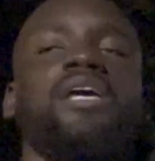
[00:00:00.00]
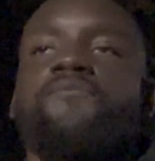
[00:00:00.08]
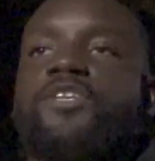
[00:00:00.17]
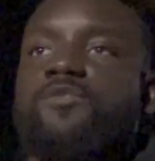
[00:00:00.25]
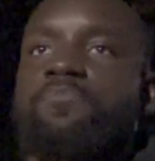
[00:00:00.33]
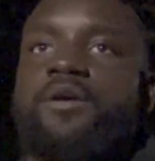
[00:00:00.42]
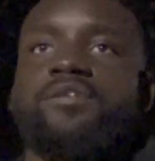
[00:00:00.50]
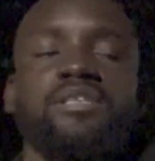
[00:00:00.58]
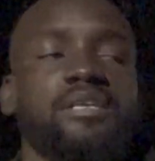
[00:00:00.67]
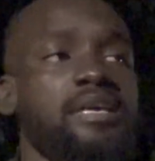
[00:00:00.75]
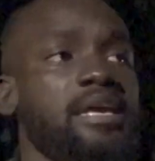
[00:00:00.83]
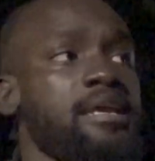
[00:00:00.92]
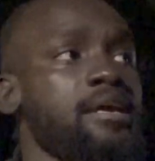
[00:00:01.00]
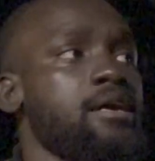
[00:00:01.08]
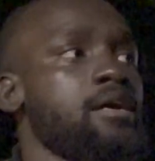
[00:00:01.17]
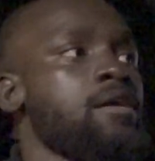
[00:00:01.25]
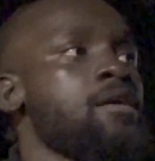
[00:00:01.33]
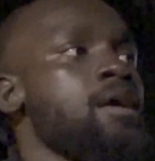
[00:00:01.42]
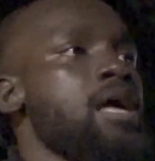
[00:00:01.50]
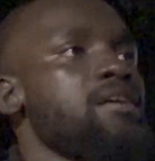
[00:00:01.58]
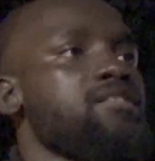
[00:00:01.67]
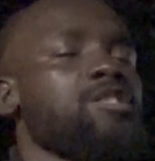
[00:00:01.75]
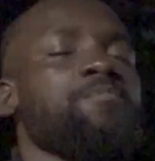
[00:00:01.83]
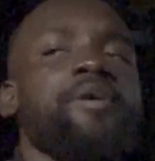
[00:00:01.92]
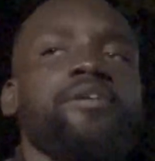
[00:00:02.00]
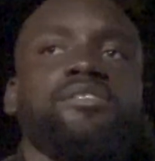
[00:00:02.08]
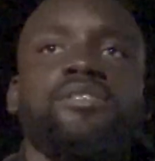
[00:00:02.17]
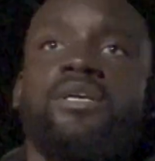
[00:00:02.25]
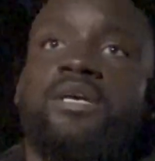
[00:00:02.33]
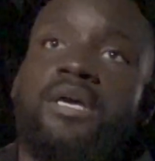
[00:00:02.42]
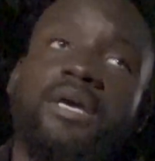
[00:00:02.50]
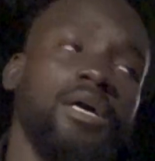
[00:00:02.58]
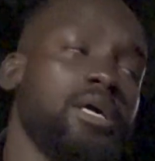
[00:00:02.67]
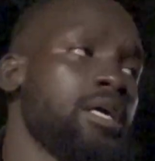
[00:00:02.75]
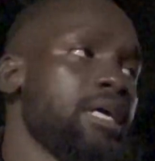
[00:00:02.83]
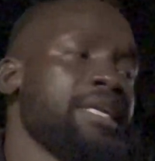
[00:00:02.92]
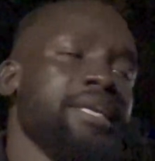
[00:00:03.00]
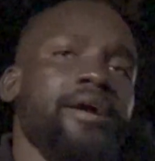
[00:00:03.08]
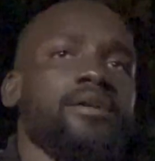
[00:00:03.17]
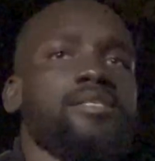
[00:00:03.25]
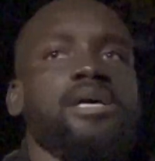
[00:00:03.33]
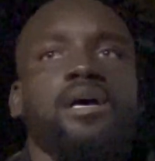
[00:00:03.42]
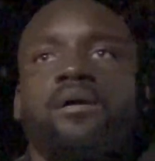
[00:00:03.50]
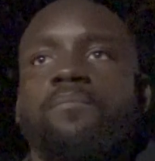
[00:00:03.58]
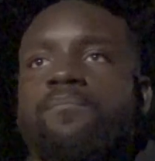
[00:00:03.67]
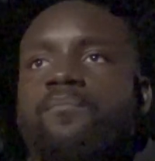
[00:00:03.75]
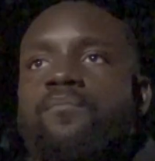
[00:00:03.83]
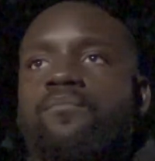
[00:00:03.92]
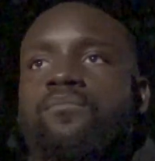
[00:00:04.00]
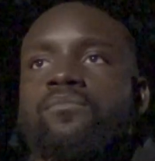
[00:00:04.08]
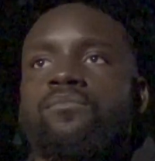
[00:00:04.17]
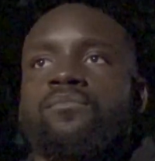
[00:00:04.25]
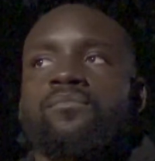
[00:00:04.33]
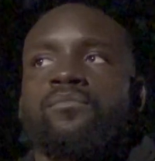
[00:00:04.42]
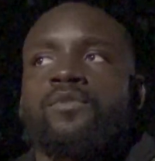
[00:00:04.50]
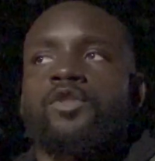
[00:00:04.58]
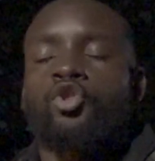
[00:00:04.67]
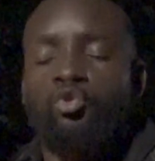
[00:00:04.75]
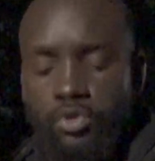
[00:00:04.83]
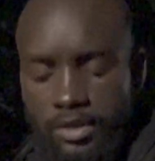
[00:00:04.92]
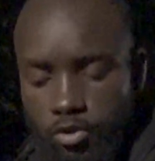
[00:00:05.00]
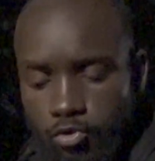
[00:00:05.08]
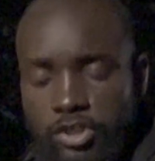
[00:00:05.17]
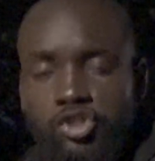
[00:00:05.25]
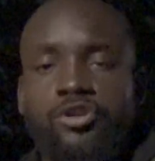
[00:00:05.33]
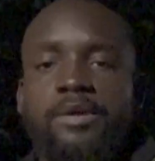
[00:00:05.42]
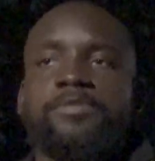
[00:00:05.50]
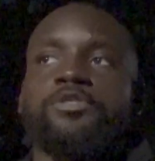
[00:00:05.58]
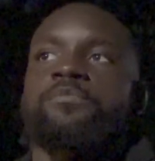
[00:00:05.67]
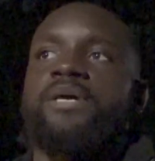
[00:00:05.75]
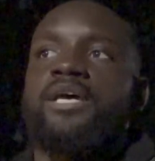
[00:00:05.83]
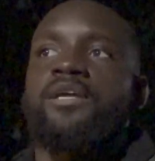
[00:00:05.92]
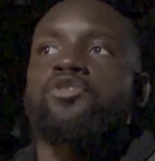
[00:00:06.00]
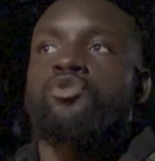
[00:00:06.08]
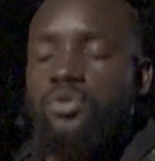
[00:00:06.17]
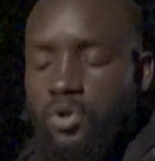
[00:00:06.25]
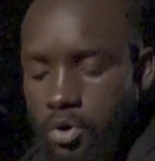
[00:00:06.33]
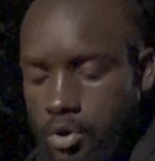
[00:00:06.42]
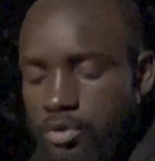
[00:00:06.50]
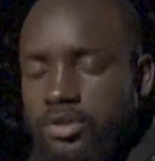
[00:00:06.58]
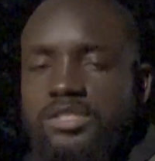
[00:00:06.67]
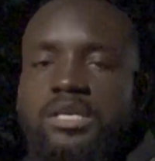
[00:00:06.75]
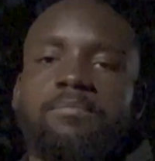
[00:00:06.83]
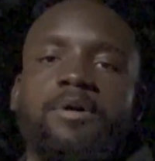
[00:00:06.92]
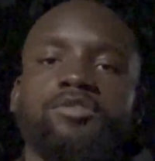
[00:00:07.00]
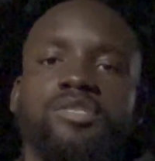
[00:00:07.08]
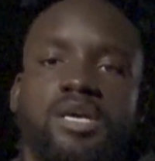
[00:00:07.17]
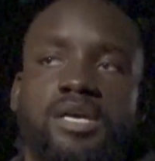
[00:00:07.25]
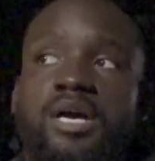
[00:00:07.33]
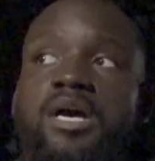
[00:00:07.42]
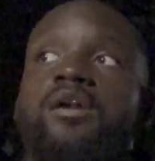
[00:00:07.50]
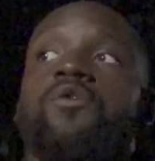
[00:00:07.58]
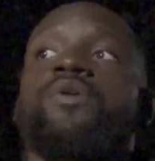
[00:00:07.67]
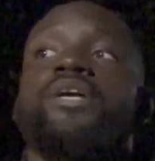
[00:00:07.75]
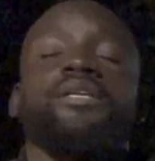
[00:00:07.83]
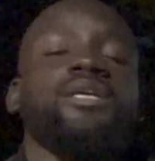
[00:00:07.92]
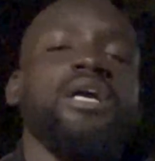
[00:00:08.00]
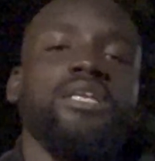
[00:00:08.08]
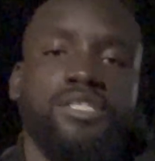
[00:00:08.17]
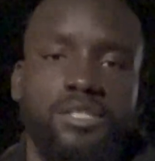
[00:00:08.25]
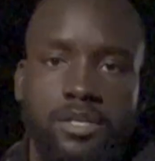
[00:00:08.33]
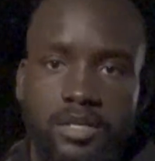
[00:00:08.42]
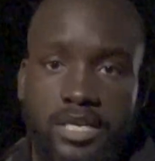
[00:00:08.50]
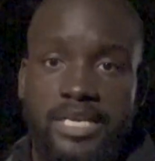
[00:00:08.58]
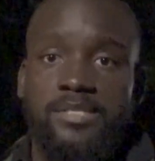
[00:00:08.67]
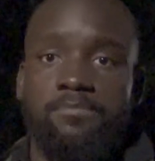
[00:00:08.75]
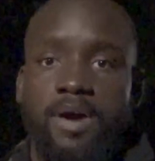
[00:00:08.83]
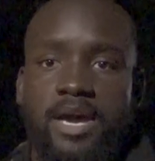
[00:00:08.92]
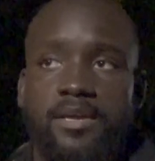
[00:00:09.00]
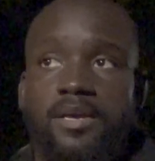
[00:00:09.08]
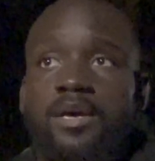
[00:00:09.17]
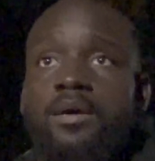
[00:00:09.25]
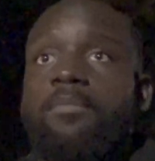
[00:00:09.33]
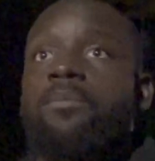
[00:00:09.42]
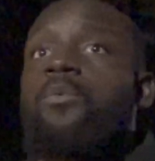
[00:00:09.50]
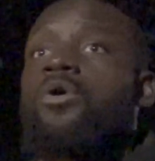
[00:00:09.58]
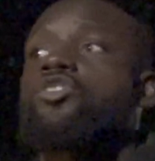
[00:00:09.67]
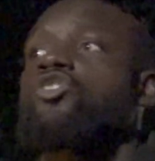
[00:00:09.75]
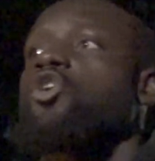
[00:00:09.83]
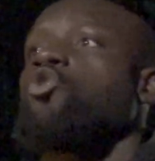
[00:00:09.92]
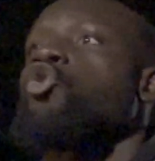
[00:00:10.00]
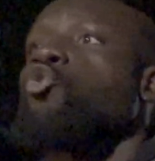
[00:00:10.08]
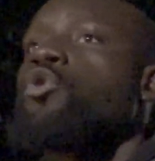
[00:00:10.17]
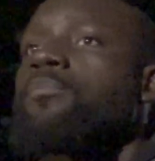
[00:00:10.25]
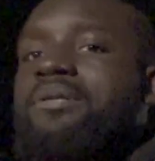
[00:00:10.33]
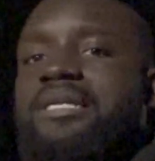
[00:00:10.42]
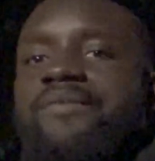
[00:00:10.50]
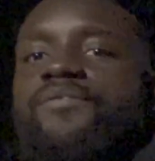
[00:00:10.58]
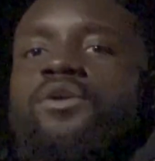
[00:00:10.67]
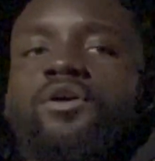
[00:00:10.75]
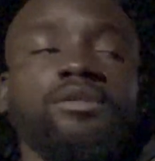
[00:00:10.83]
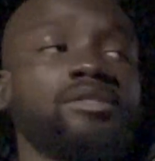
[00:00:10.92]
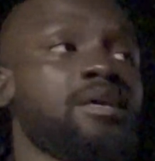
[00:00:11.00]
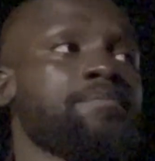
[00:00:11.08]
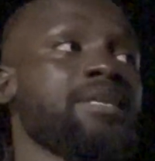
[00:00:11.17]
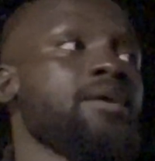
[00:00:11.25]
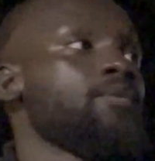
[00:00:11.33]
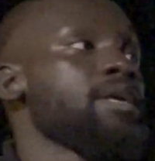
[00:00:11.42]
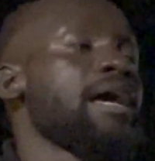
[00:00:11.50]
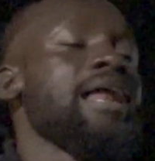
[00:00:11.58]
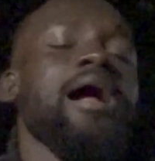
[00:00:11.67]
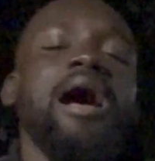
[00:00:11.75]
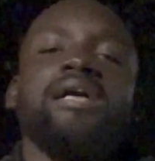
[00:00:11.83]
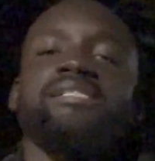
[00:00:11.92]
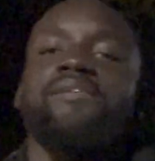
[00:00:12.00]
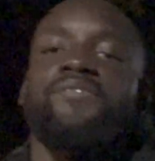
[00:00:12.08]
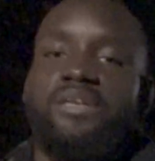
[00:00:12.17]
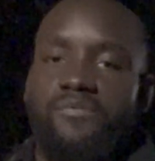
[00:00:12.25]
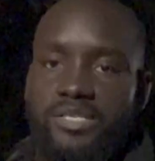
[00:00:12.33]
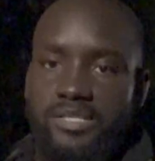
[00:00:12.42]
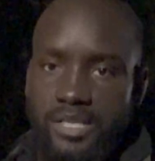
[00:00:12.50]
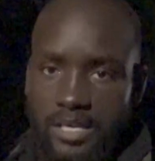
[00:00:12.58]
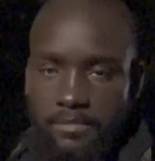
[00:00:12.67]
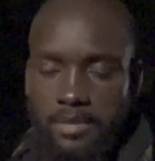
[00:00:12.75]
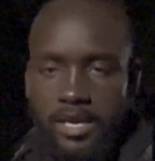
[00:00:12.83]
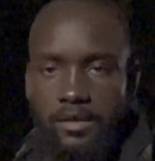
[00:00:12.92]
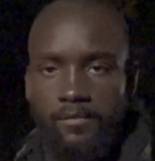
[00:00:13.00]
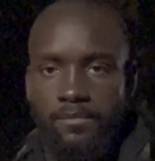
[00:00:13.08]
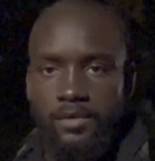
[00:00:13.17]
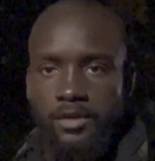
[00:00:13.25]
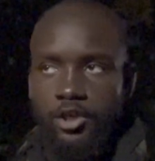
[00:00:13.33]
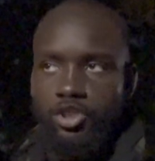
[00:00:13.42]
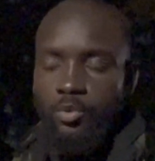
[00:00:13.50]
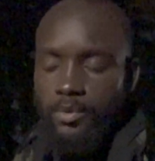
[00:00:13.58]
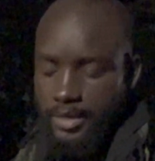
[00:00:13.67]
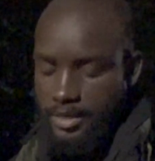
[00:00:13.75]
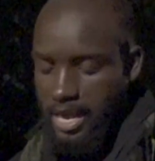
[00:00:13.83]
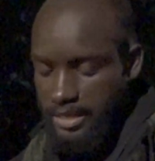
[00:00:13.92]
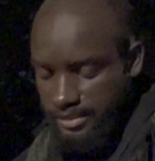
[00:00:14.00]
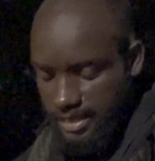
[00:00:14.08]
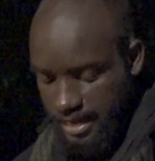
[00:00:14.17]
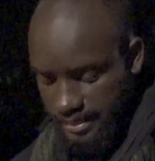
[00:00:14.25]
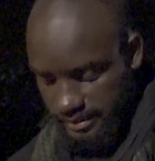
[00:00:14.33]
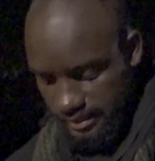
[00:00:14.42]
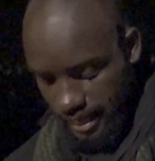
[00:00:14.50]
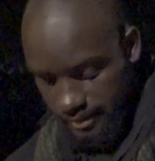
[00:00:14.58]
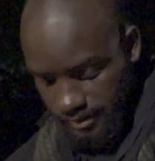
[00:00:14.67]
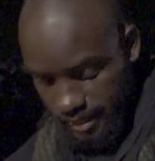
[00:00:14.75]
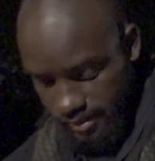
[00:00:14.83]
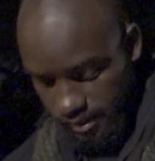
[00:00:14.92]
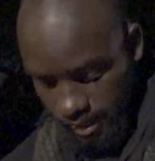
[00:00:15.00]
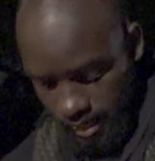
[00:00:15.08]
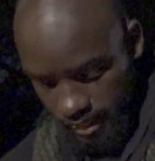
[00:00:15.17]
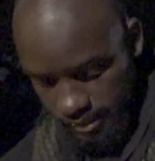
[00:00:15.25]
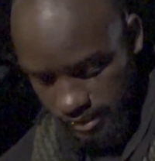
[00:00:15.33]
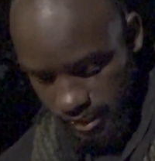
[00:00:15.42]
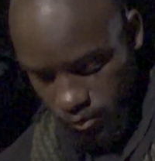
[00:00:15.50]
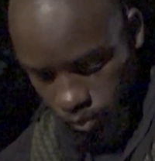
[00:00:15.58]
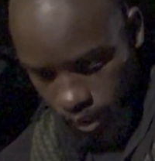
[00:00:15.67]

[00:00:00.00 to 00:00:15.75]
have experienced and, and uh, has experienced uh, uh, in their time through the through the scriptures, man, through the oracles of the Most High God, are we acknowledging uh, His might? But more so, we're believing on something that we and our eyes haven't even seen, man. So we're acknowledging that in these last days, and it says